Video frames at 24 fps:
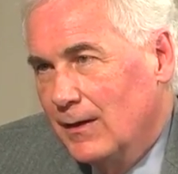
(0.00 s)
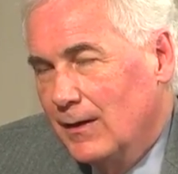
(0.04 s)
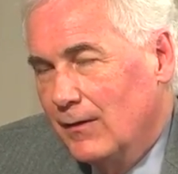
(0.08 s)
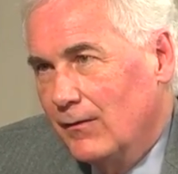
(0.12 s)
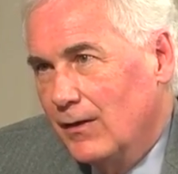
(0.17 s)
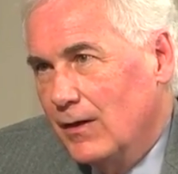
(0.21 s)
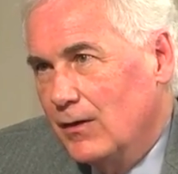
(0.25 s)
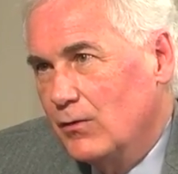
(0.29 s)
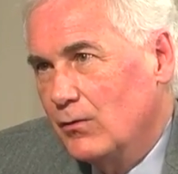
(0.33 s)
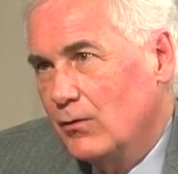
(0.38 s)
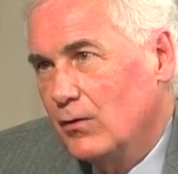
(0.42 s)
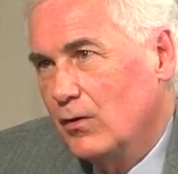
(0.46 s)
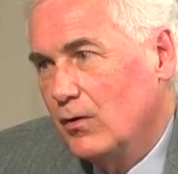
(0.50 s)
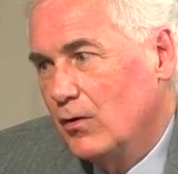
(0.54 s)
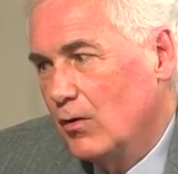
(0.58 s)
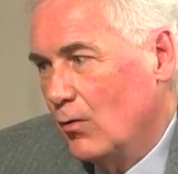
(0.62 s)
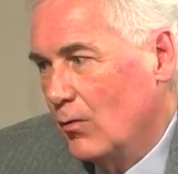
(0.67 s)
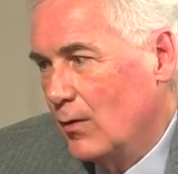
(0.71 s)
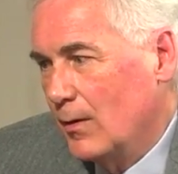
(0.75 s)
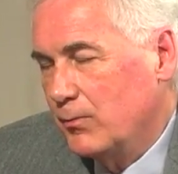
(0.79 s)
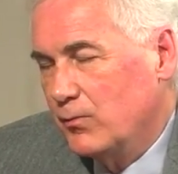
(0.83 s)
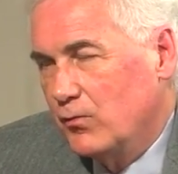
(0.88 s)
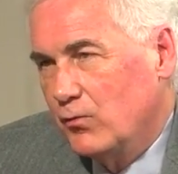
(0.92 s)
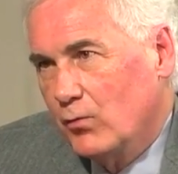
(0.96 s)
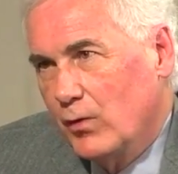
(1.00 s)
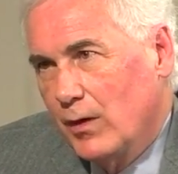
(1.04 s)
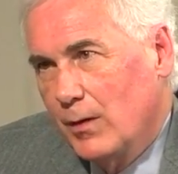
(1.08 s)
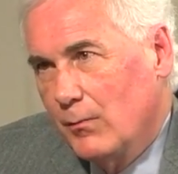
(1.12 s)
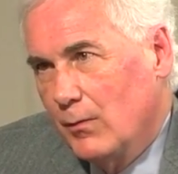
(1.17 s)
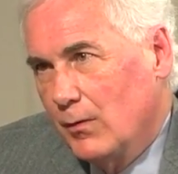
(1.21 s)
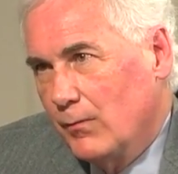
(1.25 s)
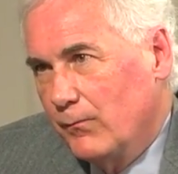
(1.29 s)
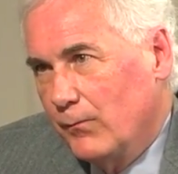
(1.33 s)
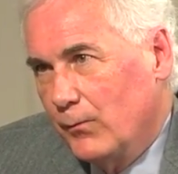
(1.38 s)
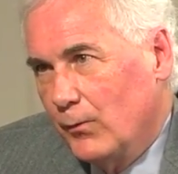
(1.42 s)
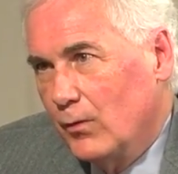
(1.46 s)
Then you can go
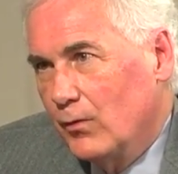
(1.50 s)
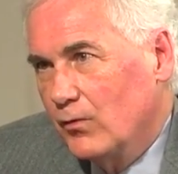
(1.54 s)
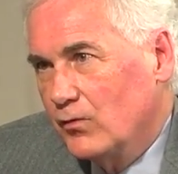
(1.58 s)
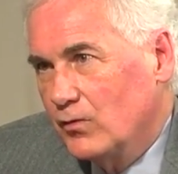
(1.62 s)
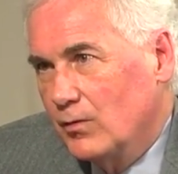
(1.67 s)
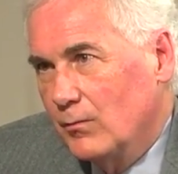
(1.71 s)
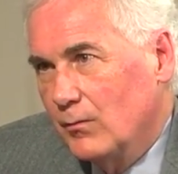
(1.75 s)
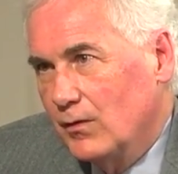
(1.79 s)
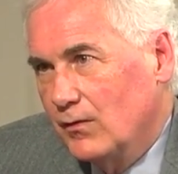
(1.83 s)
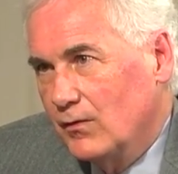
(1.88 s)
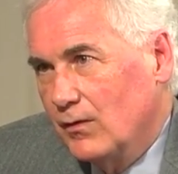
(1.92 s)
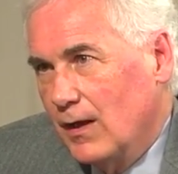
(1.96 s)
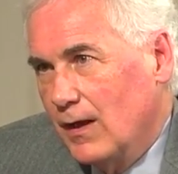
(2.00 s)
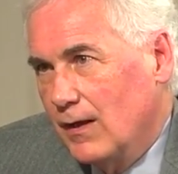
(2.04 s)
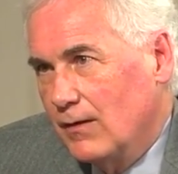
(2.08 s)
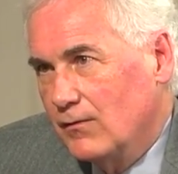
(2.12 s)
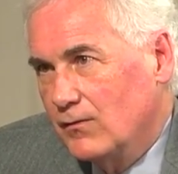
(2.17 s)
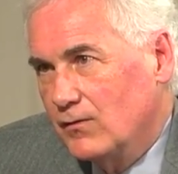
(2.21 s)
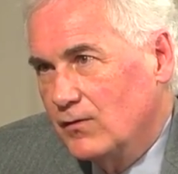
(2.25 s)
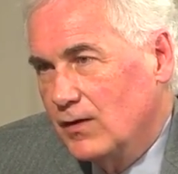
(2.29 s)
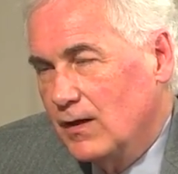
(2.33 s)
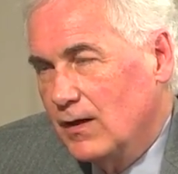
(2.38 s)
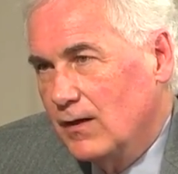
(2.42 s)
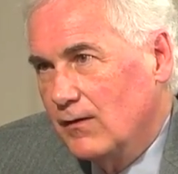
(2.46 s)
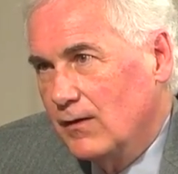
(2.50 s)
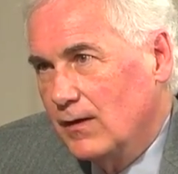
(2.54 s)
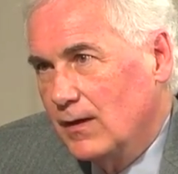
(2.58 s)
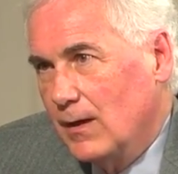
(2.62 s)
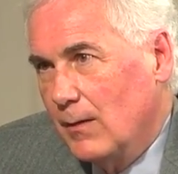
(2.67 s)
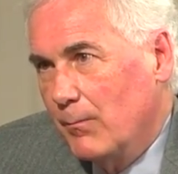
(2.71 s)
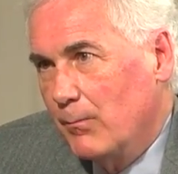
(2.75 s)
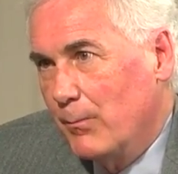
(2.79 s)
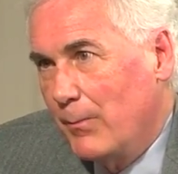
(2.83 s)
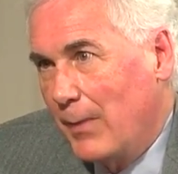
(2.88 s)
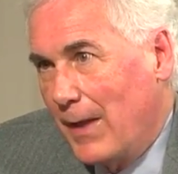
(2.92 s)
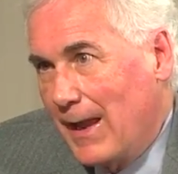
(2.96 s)
upstream of Folsom and, and see the
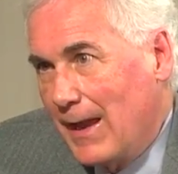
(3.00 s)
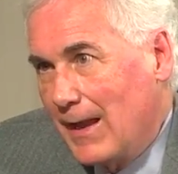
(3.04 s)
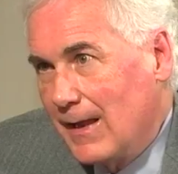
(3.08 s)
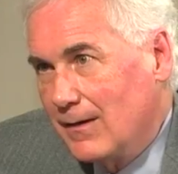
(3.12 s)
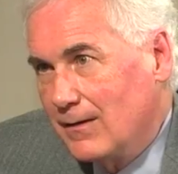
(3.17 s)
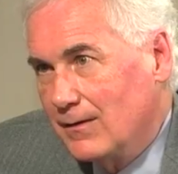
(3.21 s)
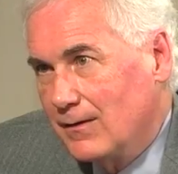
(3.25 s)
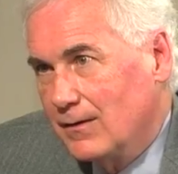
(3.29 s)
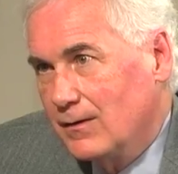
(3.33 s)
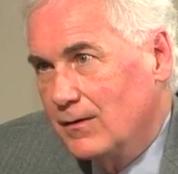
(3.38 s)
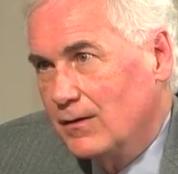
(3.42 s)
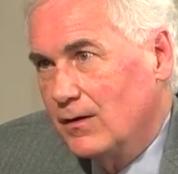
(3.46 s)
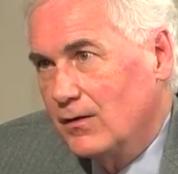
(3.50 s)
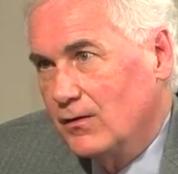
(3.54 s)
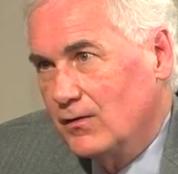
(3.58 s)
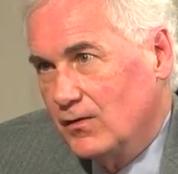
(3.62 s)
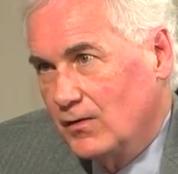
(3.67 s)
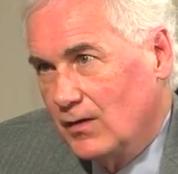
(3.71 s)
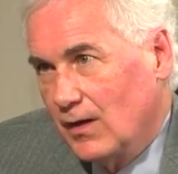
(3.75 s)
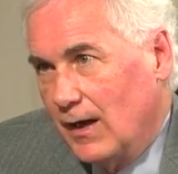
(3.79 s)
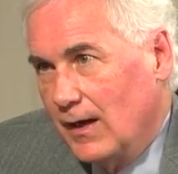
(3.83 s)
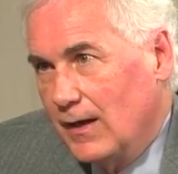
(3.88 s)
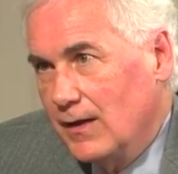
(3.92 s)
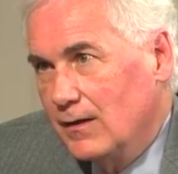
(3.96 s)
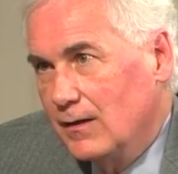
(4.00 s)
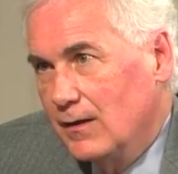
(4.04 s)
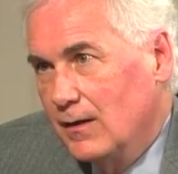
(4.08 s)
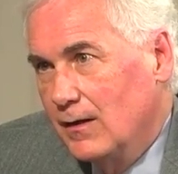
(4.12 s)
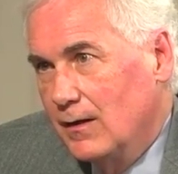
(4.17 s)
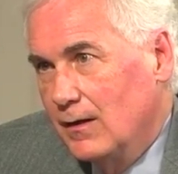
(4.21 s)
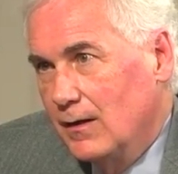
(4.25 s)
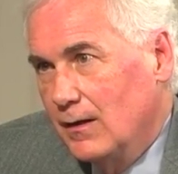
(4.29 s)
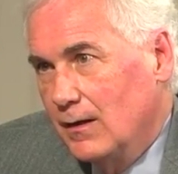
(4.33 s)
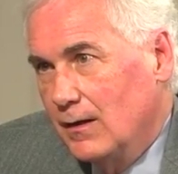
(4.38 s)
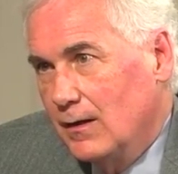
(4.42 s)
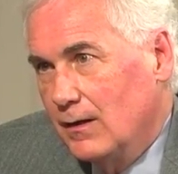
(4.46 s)
abandoned site
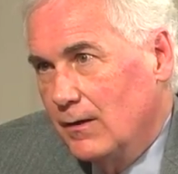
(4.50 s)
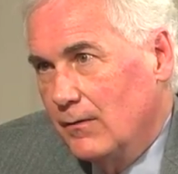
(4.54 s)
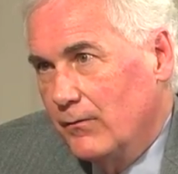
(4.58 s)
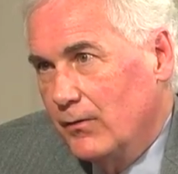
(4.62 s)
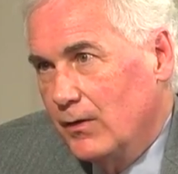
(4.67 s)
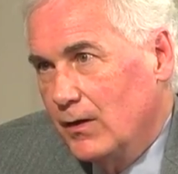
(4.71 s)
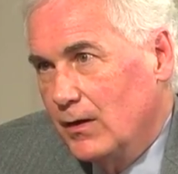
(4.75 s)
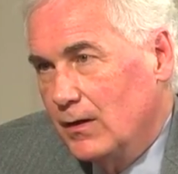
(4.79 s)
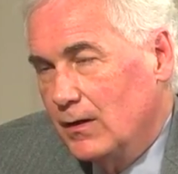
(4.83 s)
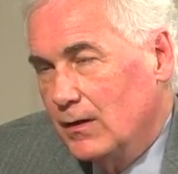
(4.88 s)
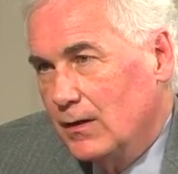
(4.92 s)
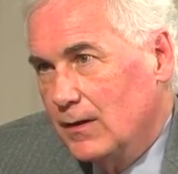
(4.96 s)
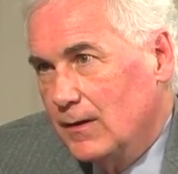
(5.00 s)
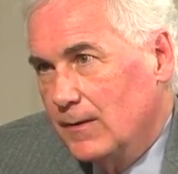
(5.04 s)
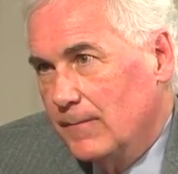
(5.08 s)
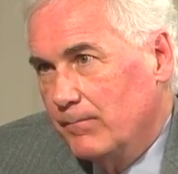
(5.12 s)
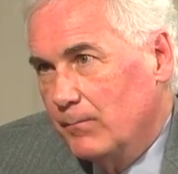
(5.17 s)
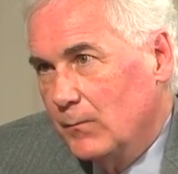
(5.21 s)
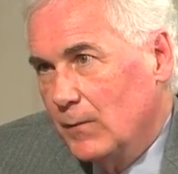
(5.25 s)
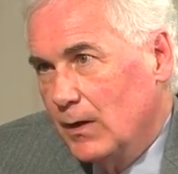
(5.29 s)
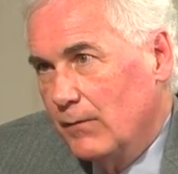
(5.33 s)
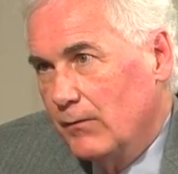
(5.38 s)
of the, uh,